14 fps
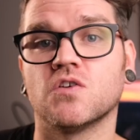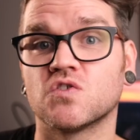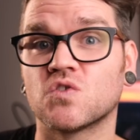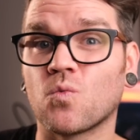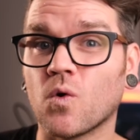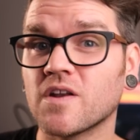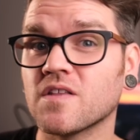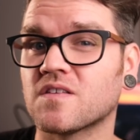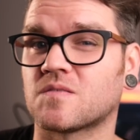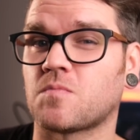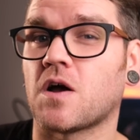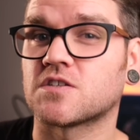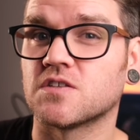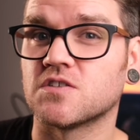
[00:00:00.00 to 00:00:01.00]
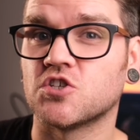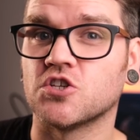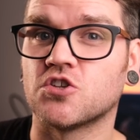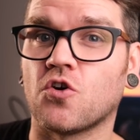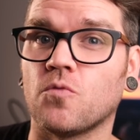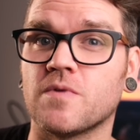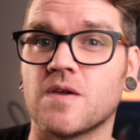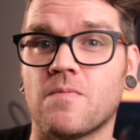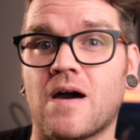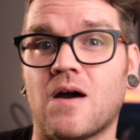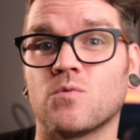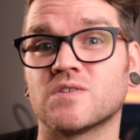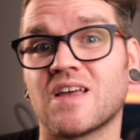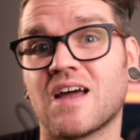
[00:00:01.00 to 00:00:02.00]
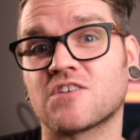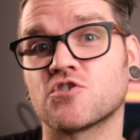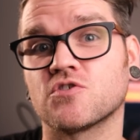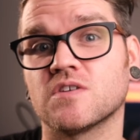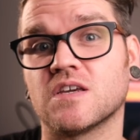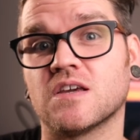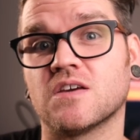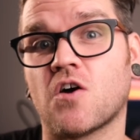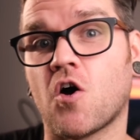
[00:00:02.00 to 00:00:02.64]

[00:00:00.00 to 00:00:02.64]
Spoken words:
So one of the spots that she told me about was actually